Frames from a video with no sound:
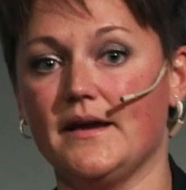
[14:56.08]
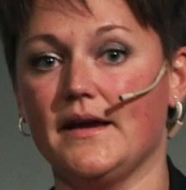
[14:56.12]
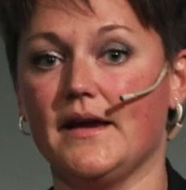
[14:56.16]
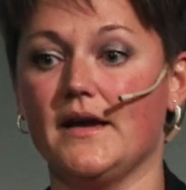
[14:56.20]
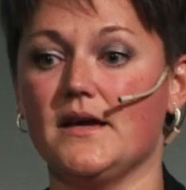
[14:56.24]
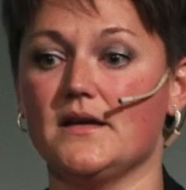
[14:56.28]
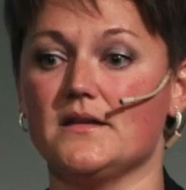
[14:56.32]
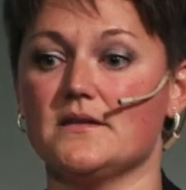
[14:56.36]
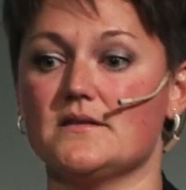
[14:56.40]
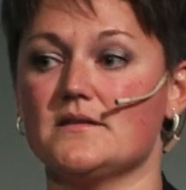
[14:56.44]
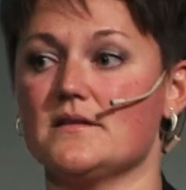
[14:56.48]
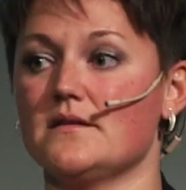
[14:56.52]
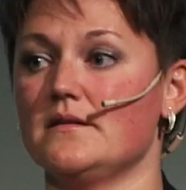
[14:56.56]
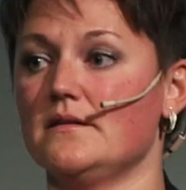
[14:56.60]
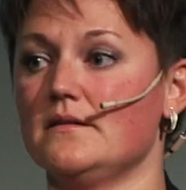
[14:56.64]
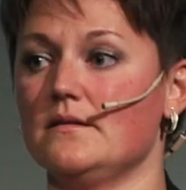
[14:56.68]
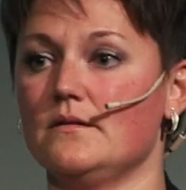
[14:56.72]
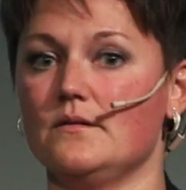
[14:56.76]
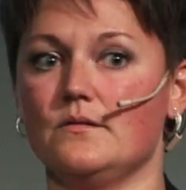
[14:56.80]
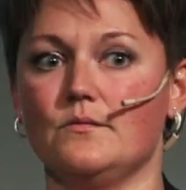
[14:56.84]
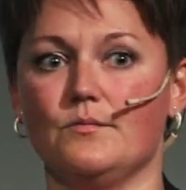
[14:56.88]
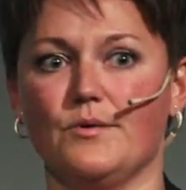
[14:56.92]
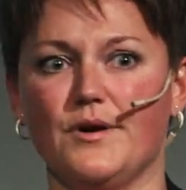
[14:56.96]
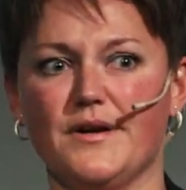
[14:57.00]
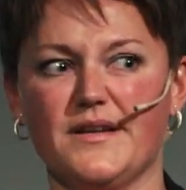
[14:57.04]
and
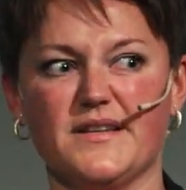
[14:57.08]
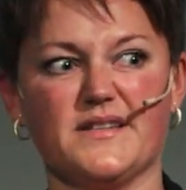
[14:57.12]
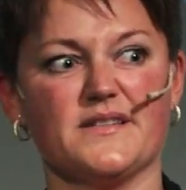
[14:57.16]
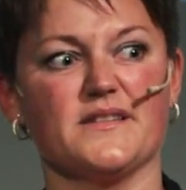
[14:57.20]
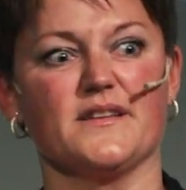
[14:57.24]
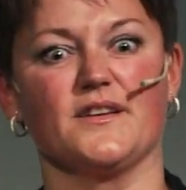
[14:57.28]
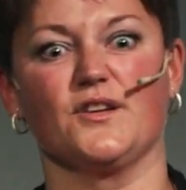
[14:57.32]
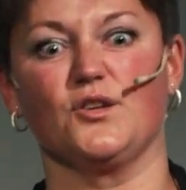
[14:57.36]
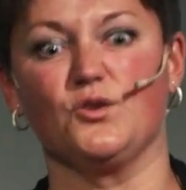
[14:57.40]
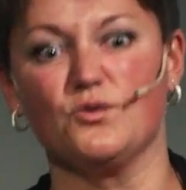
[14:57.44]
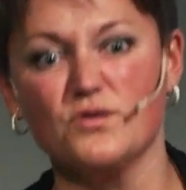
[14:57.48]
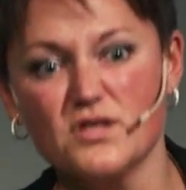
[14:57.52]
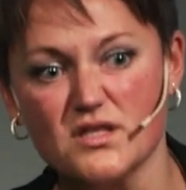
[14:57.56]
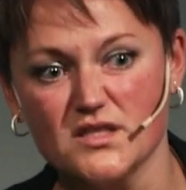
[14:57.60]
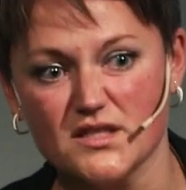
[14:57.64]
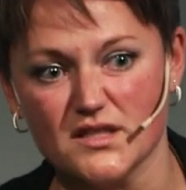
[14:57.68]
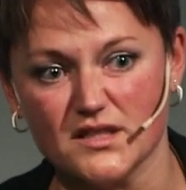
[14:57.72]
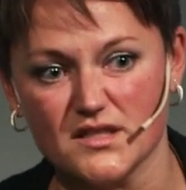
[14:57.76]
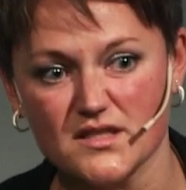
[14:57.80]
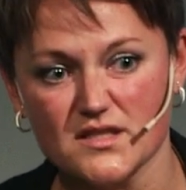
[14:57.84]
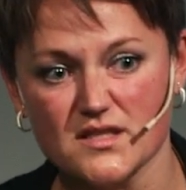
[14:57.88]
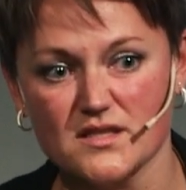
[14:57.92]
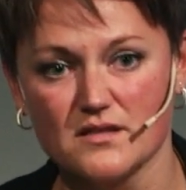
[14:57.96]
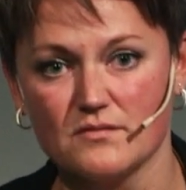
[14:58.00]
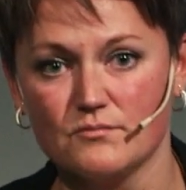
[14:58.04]
what is
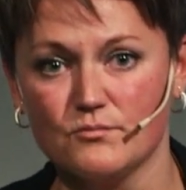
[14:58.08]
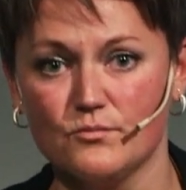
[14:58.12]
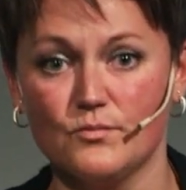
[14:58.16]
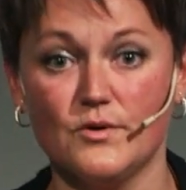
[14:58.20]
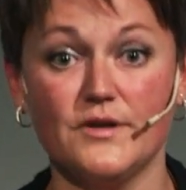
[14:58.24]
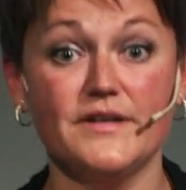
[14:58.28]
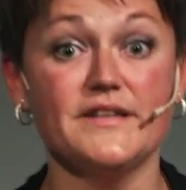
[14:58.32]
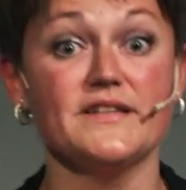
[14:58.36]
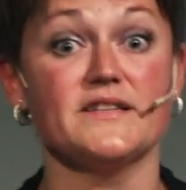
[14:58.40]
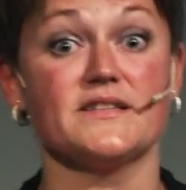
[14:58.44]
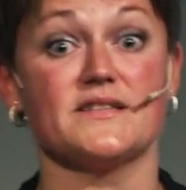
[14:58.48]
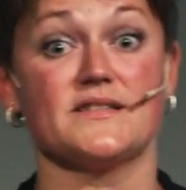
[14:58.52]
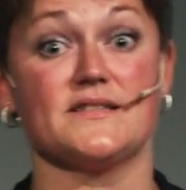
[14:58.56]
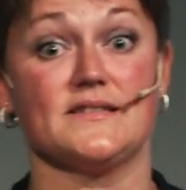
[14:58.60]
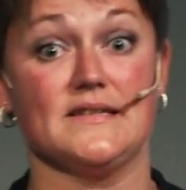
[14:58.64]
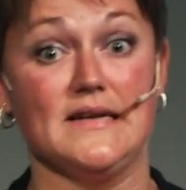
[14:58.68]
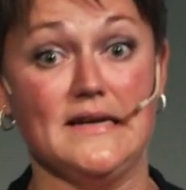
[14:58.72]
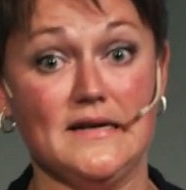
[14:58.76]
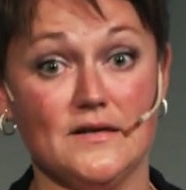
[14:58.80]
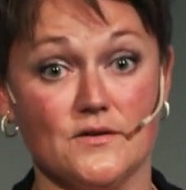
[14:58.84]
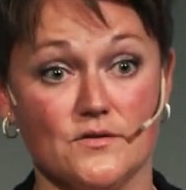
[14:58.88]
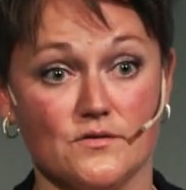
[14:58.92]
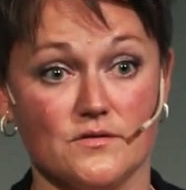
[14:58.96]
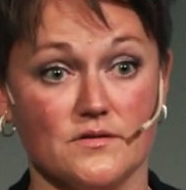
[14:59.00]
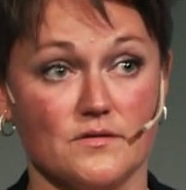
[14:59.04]
acoustics, what is
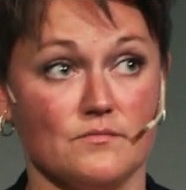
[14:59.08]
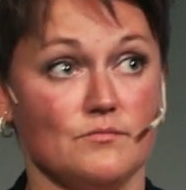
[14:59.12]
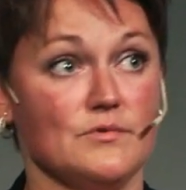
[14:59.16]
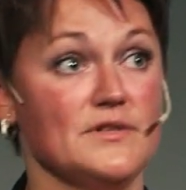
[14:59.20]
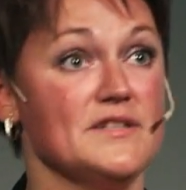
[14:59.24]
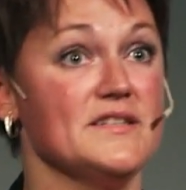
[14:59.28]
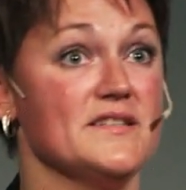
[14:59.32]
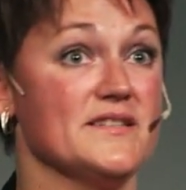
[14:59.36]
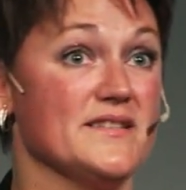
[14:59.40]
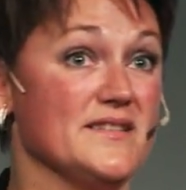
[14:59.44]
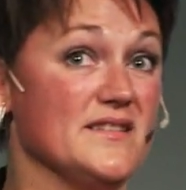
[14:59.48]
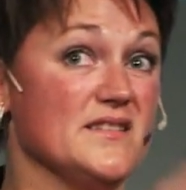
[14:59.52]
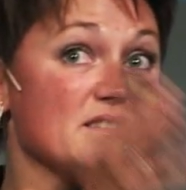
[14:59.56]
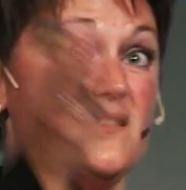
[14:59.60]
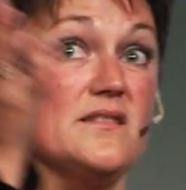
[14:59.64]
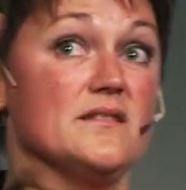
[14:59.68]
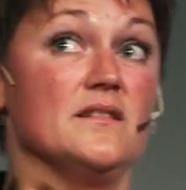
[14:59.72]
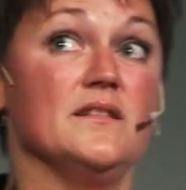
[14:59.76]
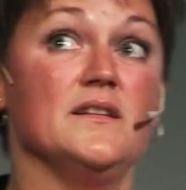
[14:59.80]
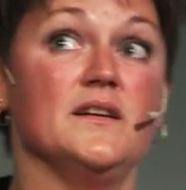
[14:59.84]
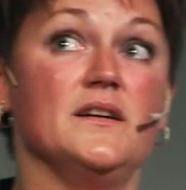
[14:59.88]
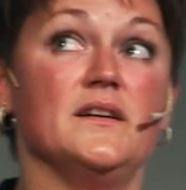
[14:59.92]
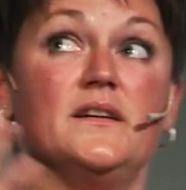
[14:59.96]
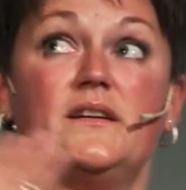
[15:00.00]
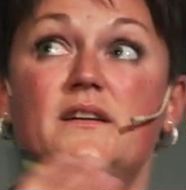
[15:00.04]
sound, what is
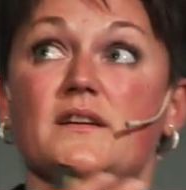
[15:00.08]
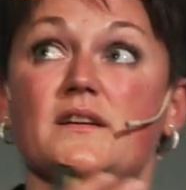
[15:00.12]
this